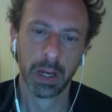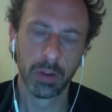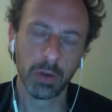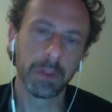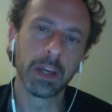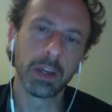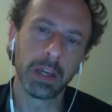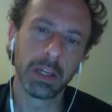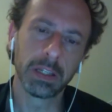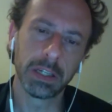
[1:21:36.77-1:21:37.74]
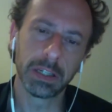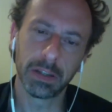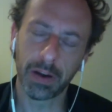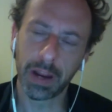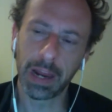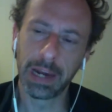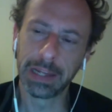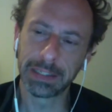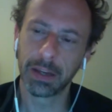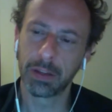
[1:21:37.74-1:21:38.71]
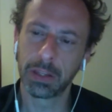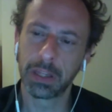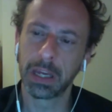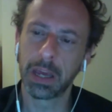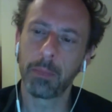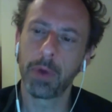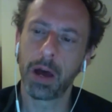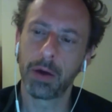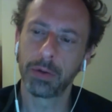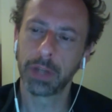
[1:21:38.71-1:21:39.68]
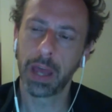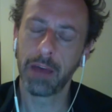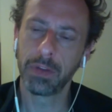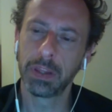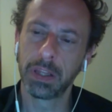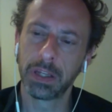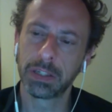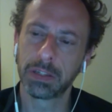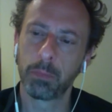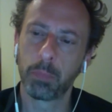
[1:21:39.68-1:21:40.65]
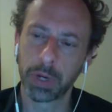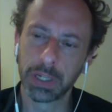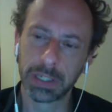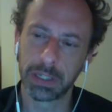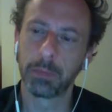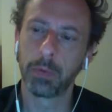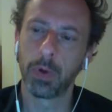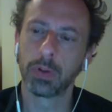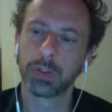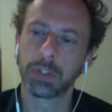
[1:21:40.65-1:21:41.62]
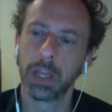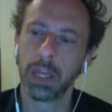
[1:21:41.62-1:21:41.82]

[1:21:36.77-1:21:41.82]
Do you think is it realistic to think about having these principles